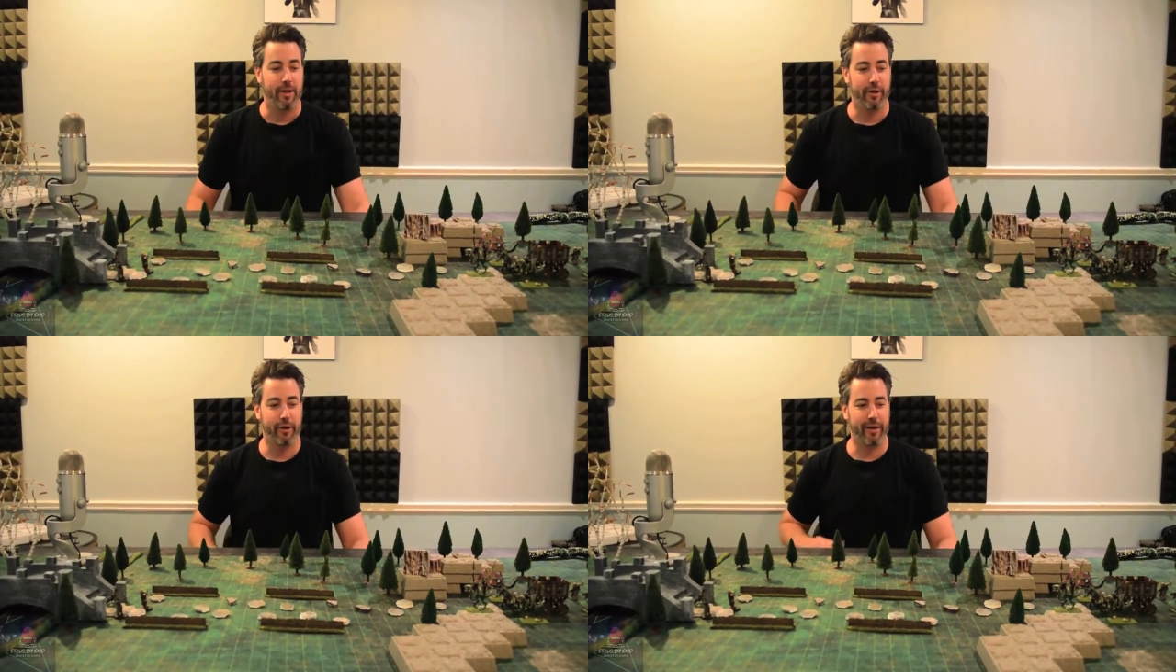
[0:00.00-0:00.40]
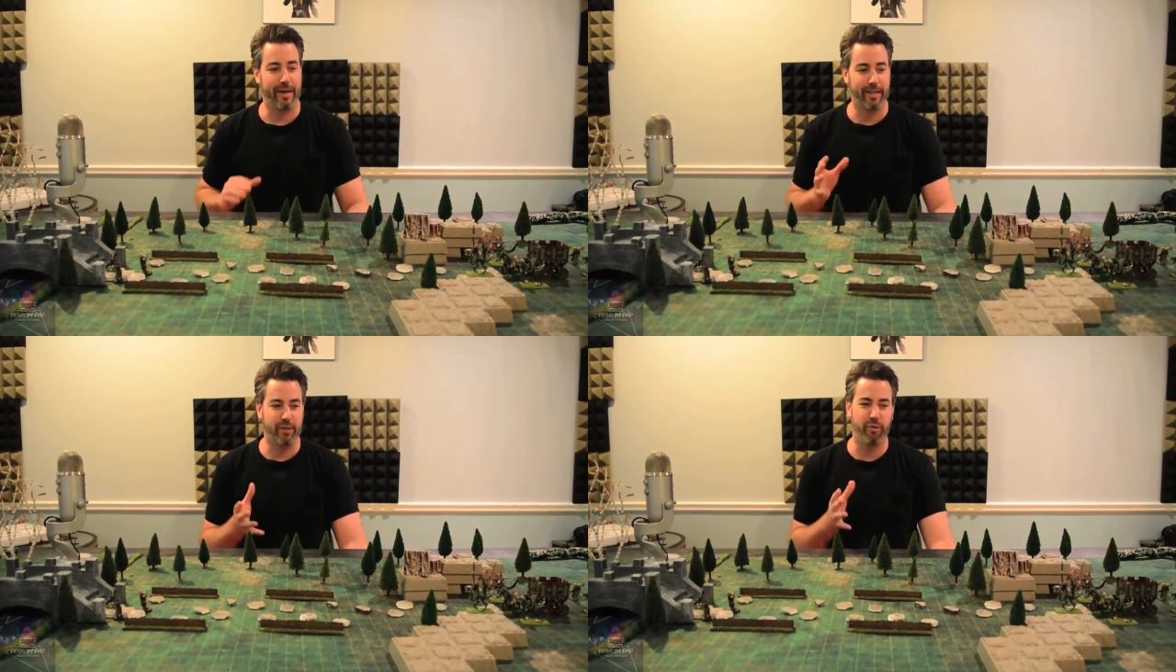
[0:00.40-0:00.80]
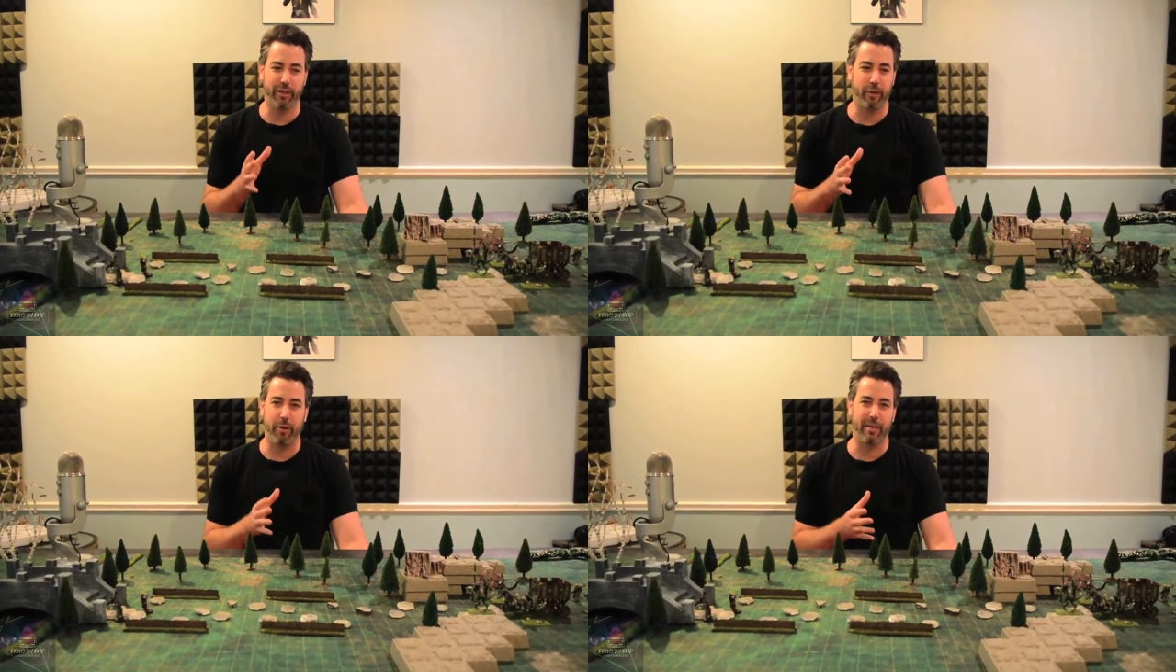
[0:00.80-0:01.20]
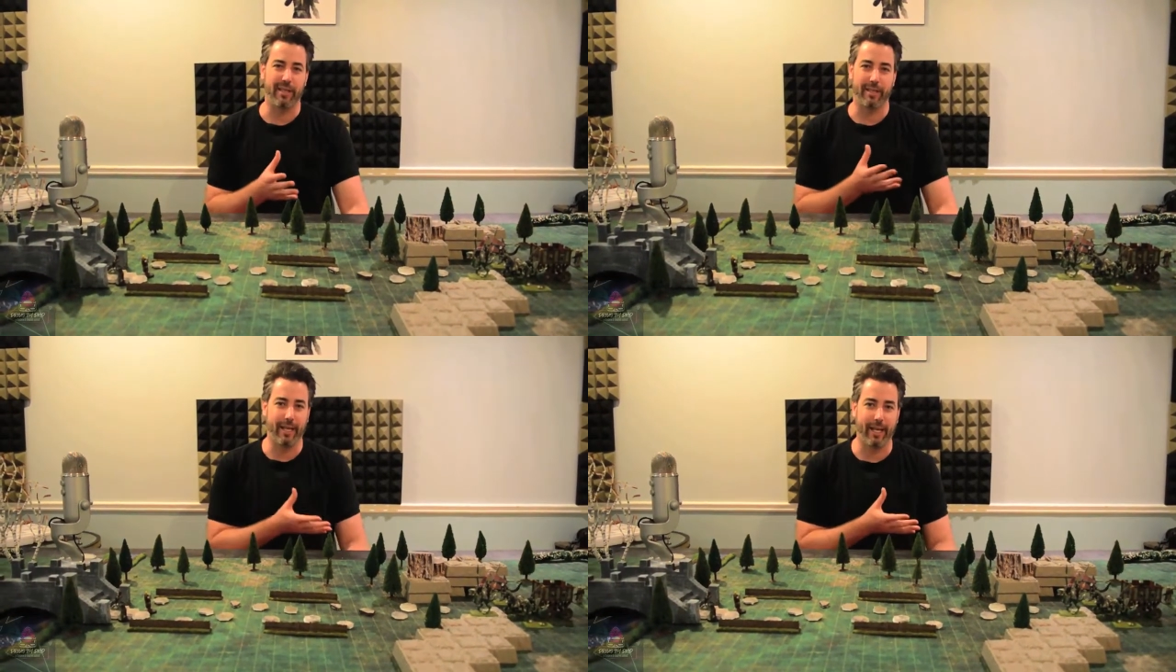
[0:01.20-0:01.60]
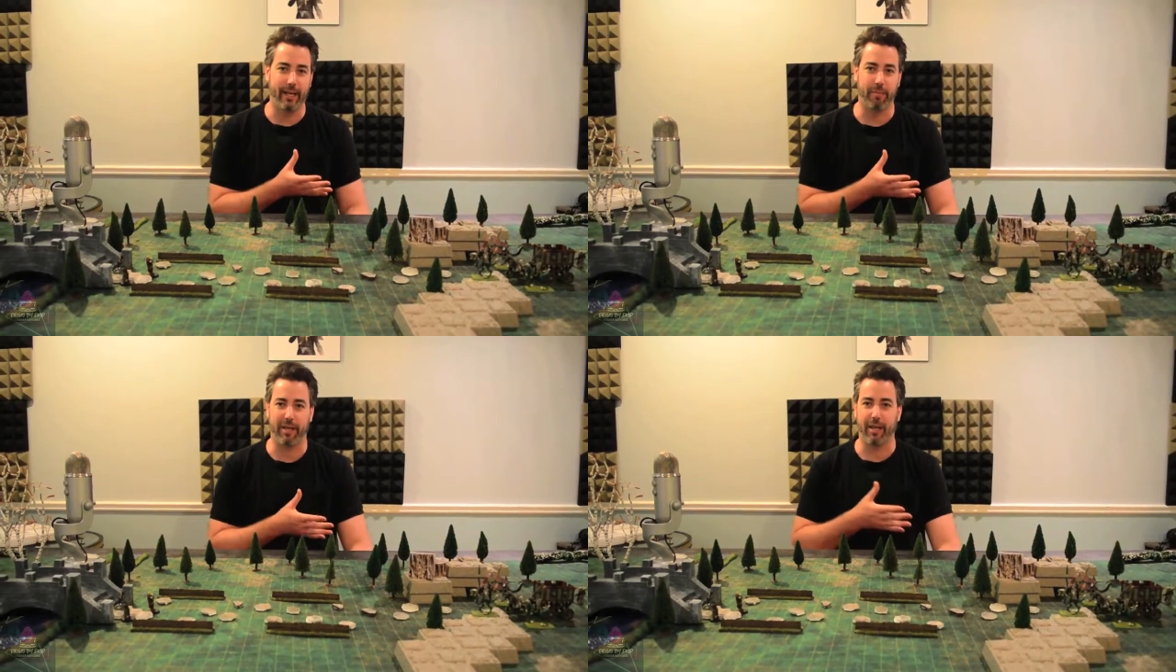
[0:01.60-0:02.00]
there isn't really going to be a
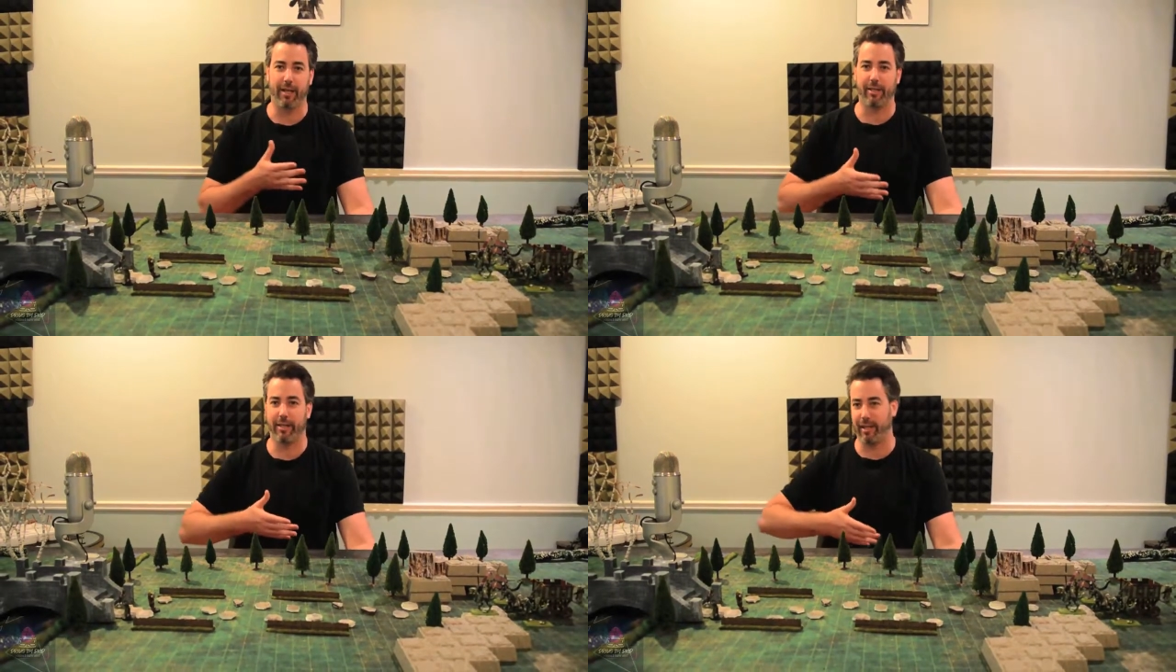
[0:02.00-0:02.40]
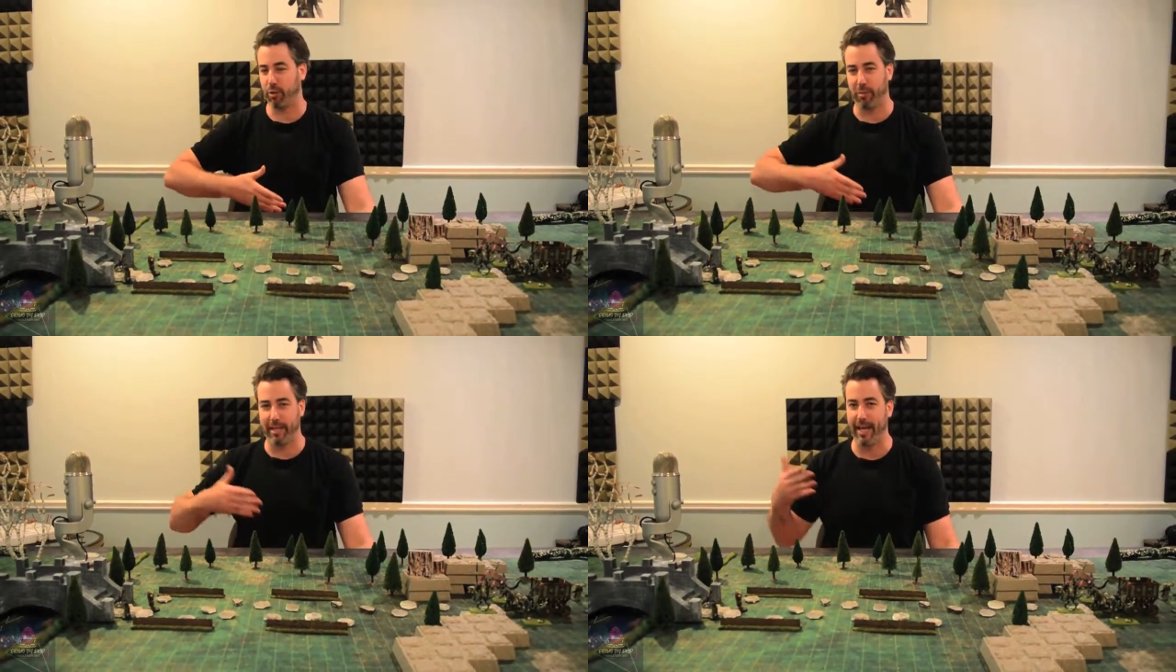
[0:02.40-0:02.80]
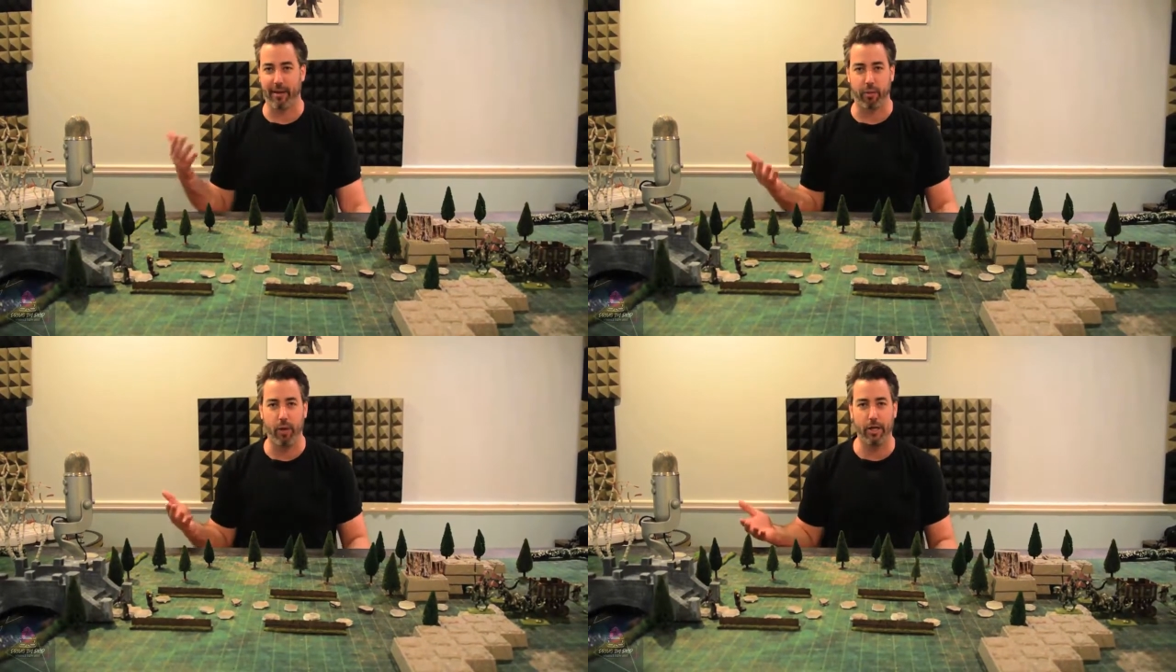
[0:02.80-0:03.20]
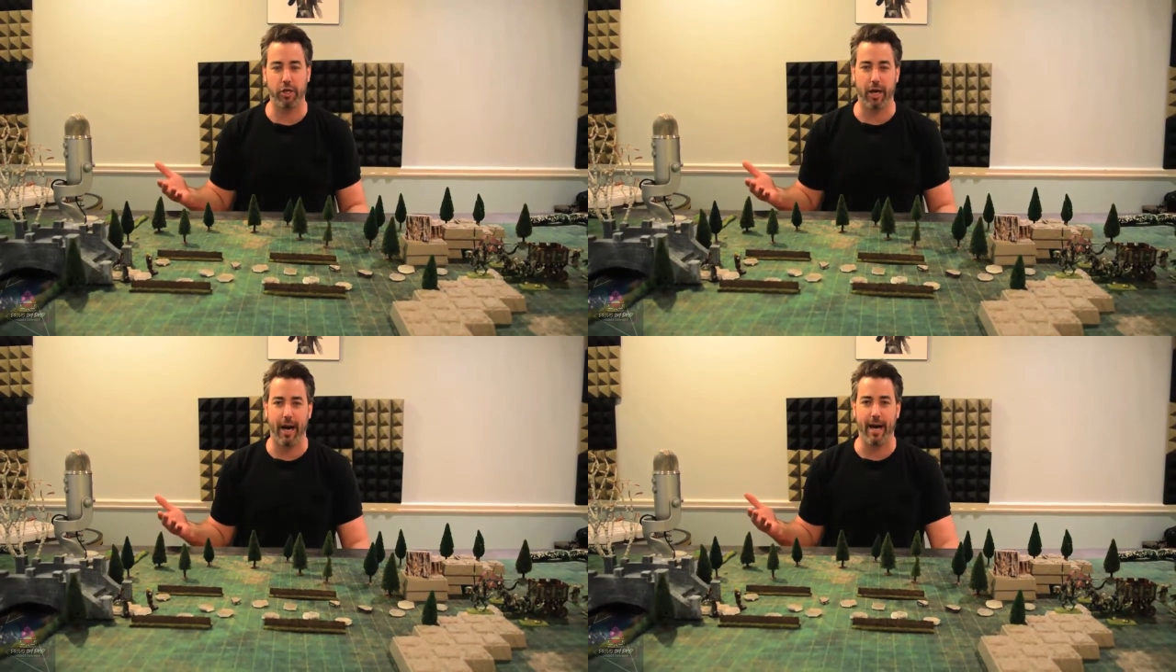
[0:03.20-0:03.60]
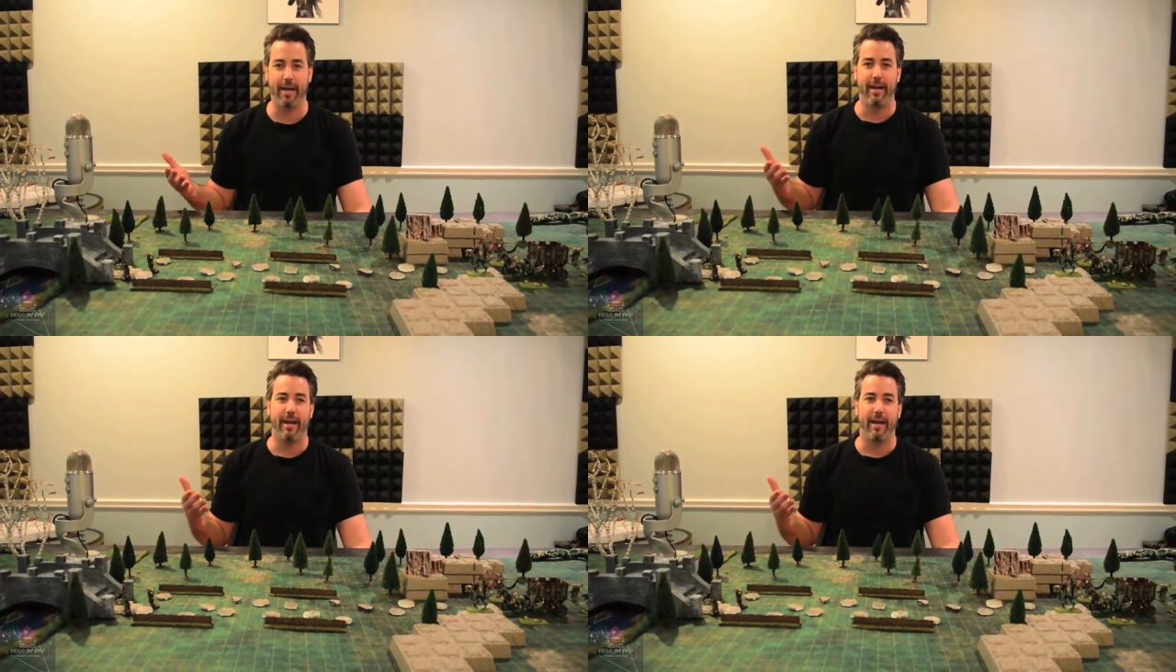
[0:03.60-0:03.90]
lead because this will be the end of the one-shot,